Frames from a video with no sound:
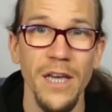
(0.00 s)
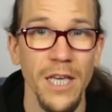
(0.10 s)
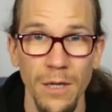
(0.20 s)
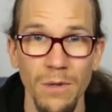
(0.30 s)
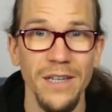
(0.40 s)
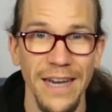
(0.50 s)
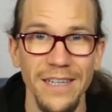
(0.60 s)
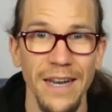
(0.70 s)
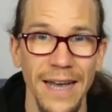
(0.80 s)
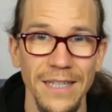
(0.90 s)
he will get
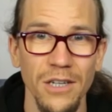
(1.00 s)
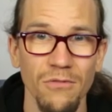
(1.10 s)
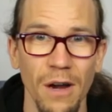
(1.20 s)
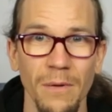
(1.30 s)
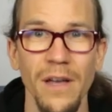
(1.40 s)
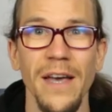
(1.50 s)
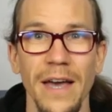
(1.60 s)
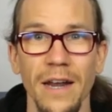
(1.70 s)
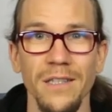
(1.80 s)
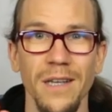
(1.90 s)
a Latin drummer and not